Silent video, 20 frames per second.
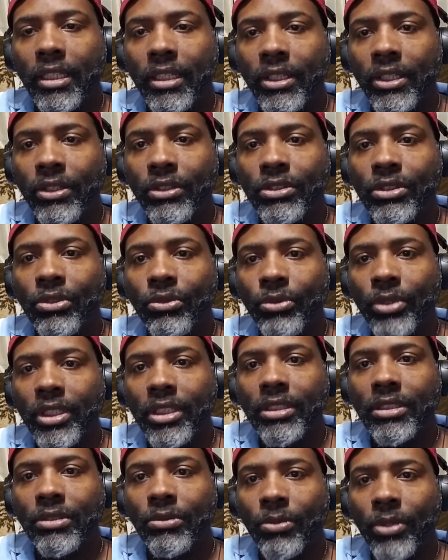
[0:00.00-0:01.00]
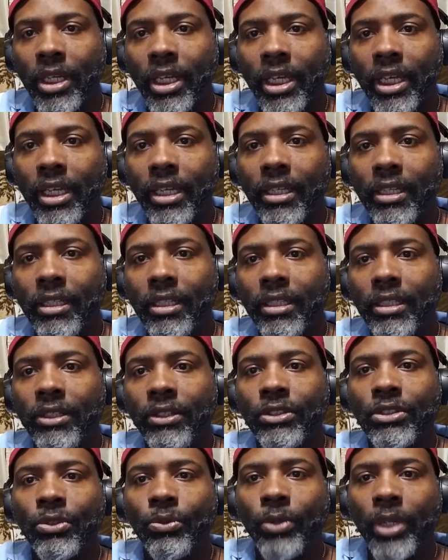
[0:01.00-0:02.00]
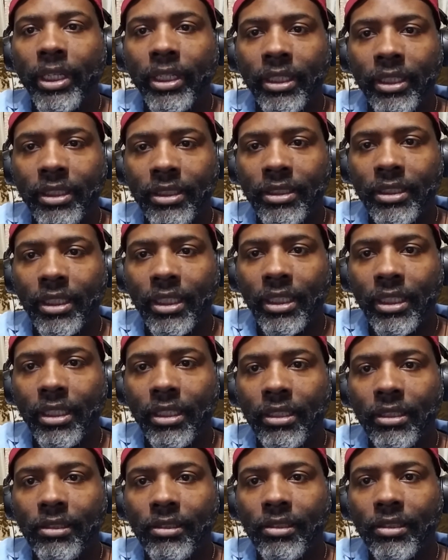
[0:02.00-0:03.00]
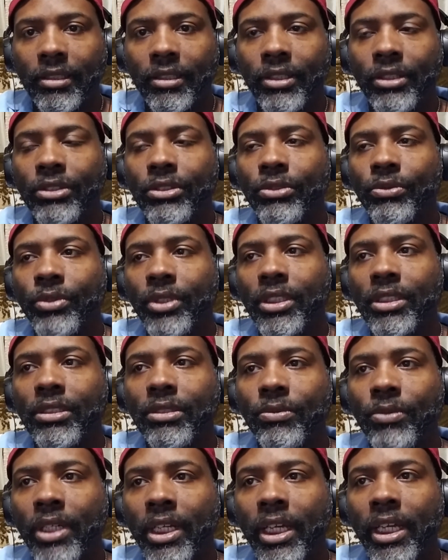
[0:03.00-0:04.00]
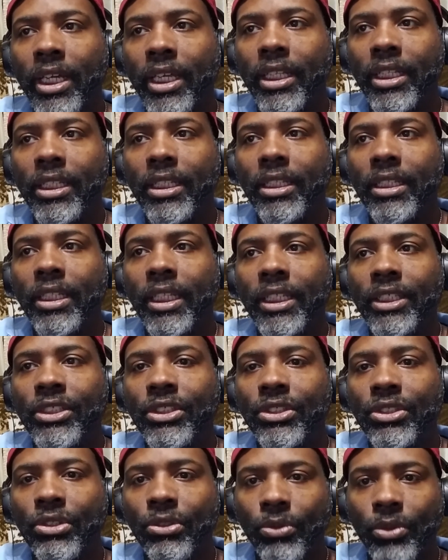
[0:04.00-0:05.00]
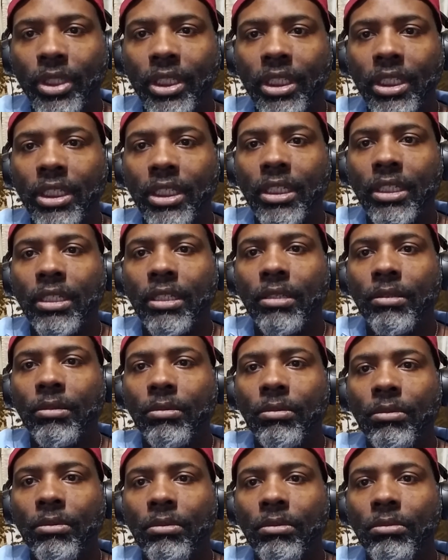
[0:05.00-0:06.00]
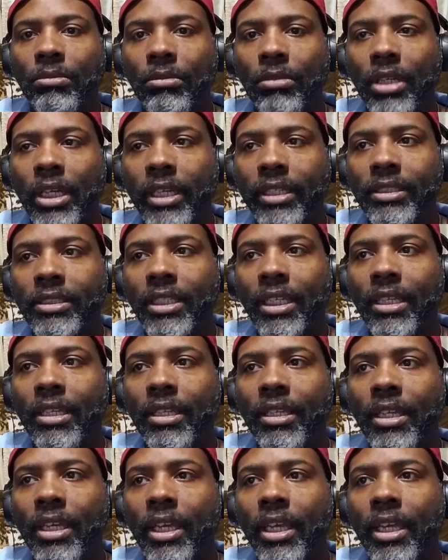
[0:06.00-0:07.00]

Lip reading: there's a reason why there's a waiting list to get in. There's a reason why they screen, I say,